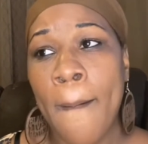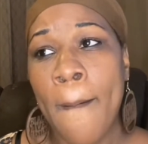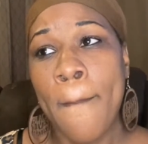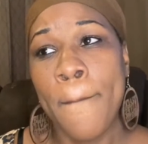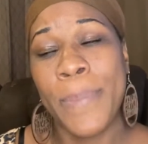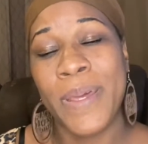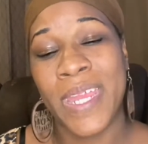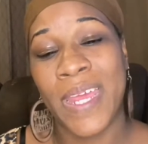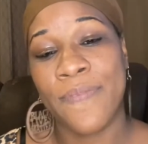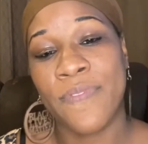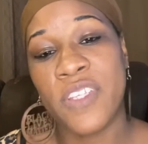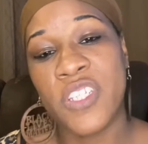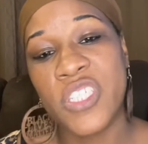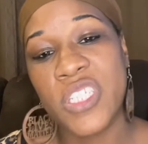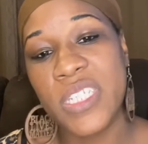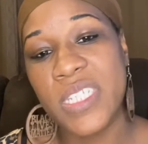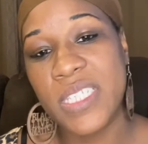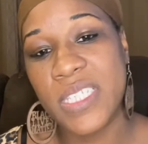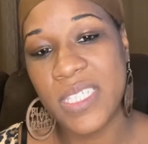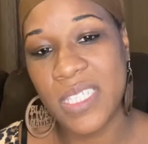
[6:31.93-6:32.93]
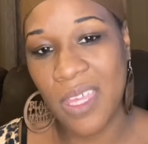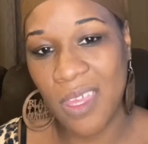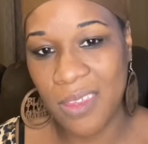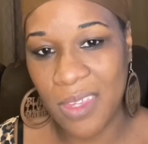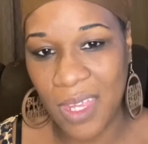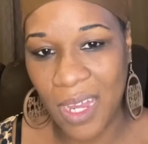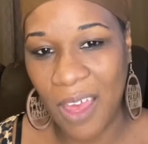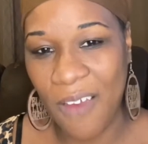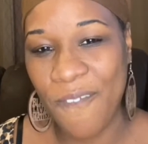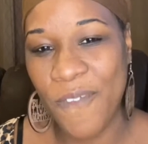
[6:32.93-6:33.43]
But after she said that,
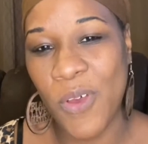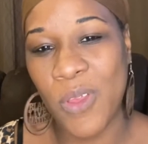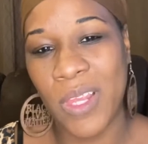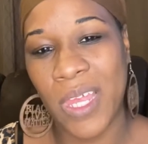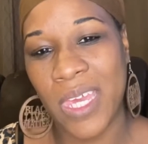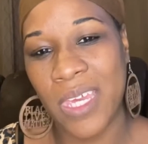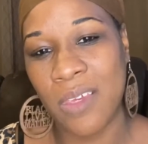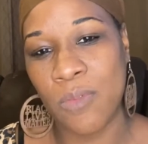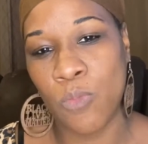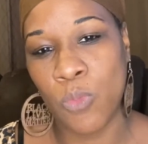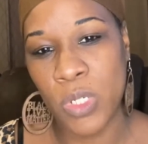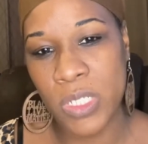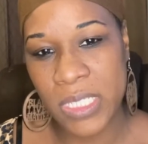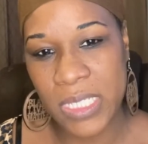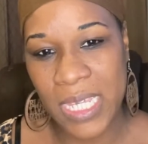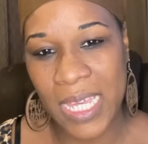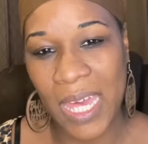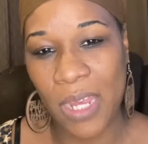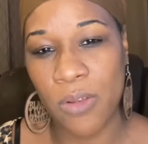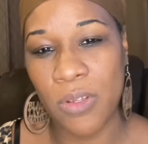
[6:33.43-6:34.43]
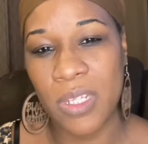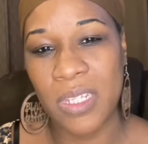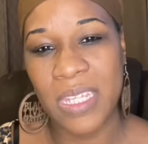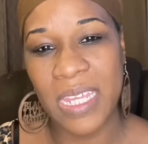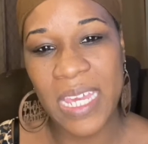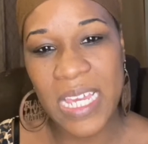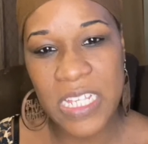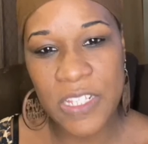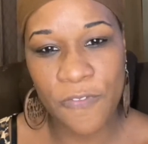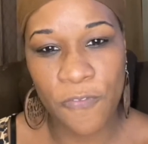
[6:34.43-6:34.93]
I felt like once they got on the
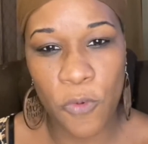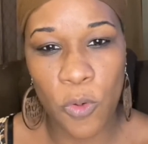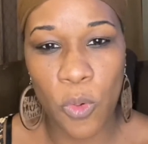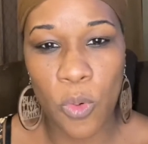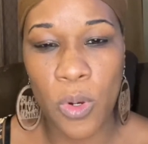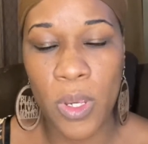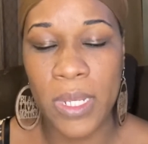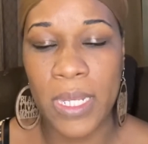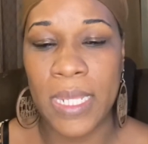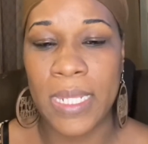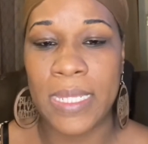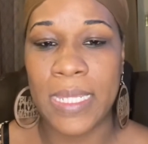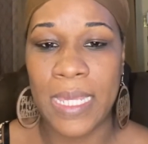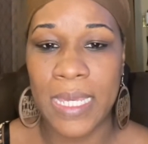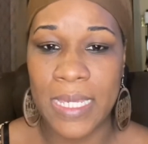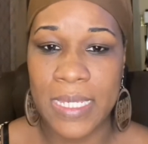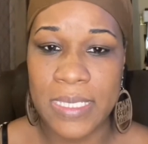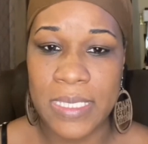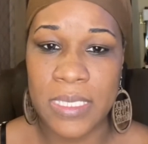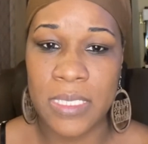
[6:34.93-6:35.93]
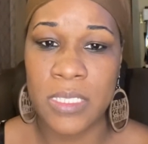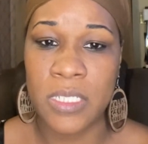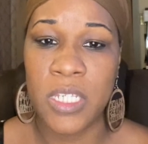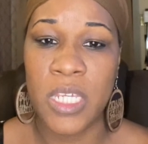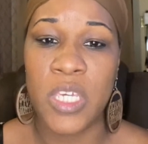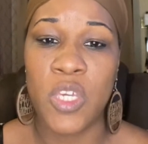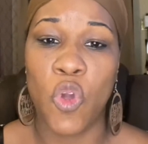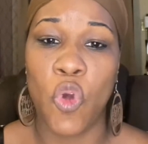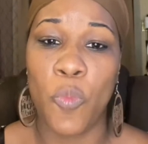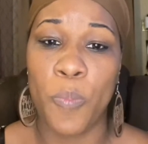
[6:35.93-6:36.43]
dance floor and they danced and
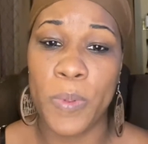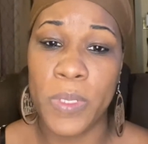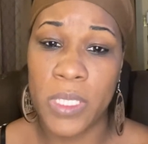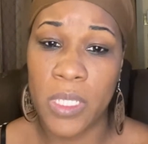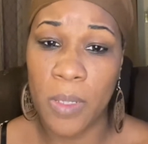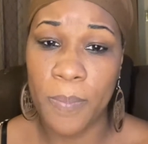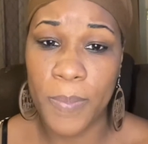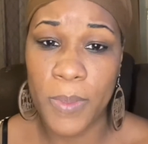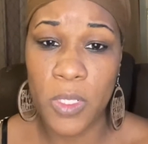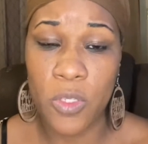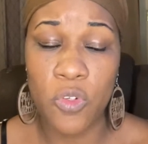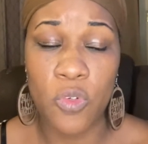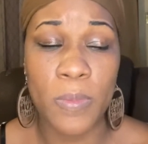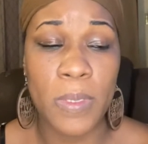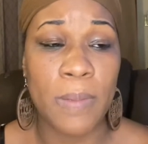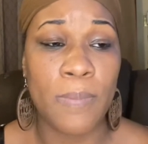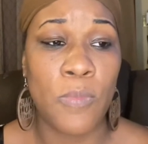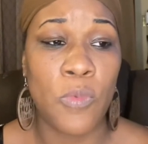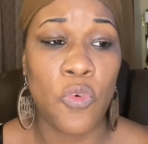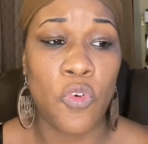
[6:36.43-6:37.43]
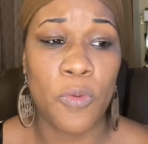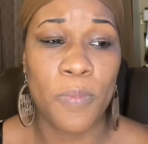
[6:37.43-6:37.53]
he opened up a little bit more.